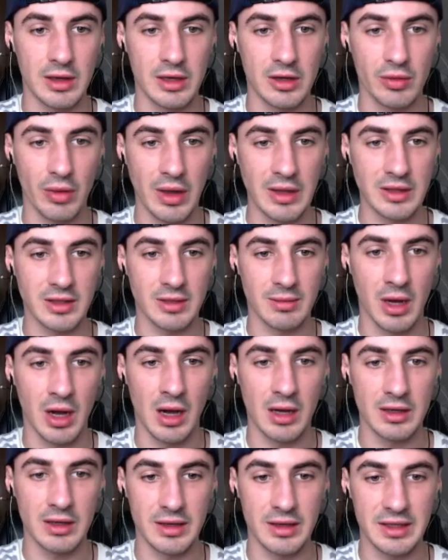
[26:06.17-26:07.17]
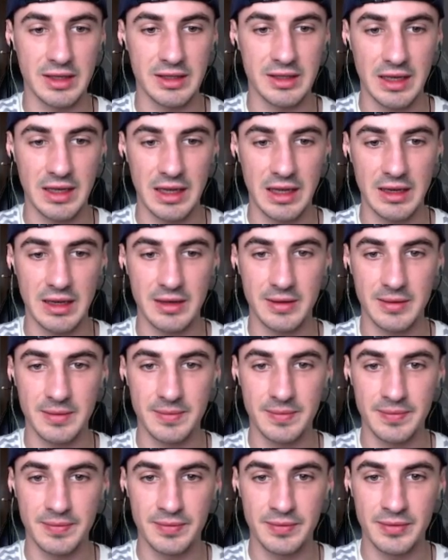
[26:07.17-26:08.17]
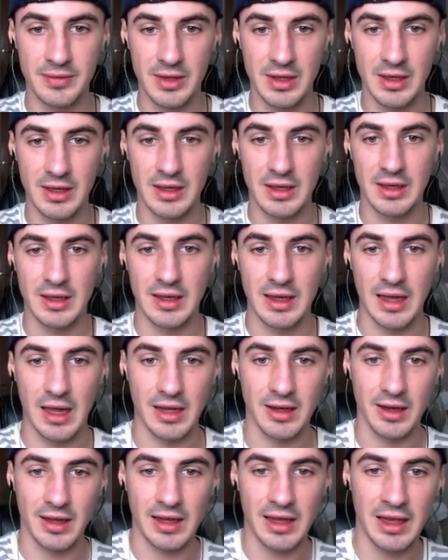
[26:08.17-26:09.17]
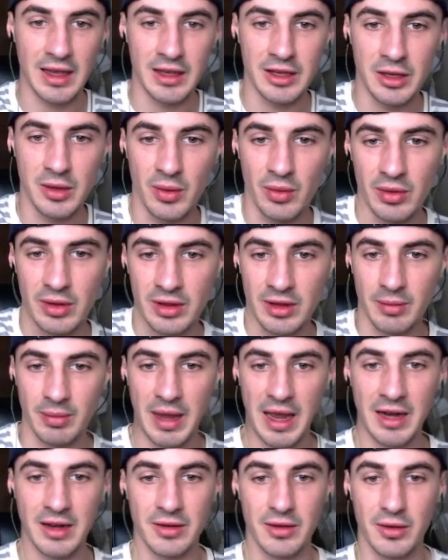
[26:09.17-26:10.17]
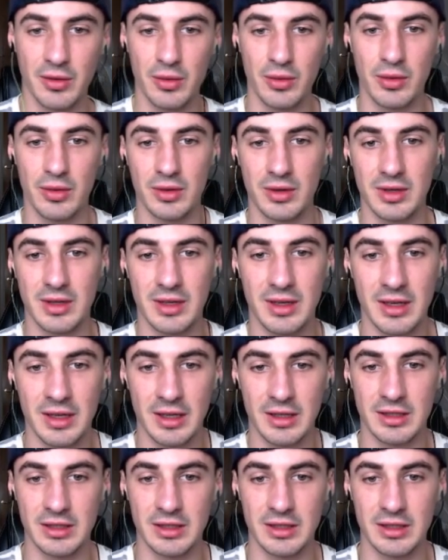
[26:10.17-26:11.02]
in great demand in this city. And I hear you were in the Band of the Hawk,